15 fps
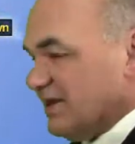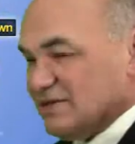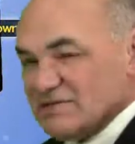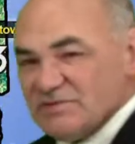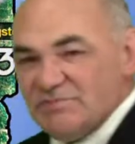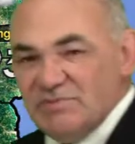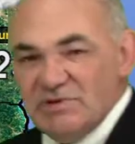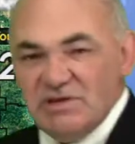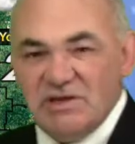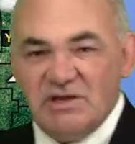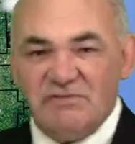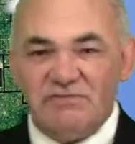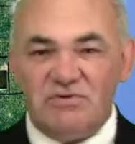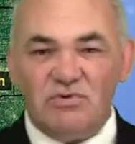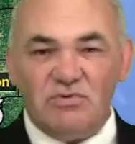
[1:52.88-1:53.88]
And
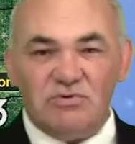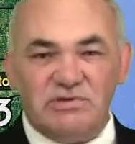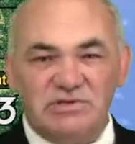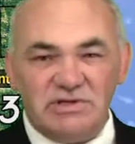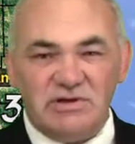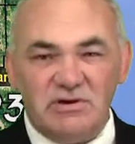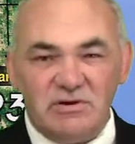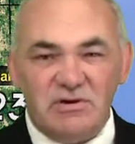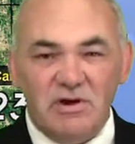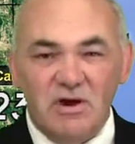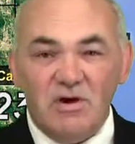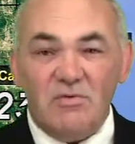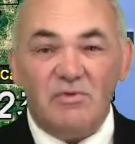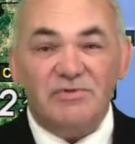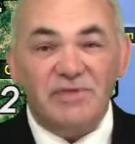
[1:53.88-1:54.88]
speaking of the coldest air,
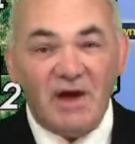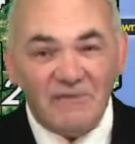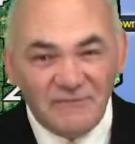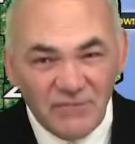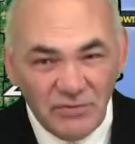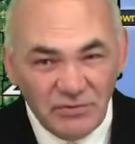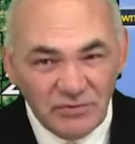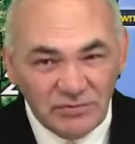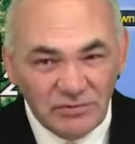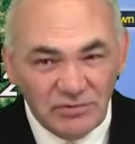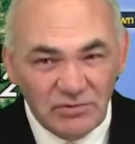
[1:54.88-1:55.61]
without further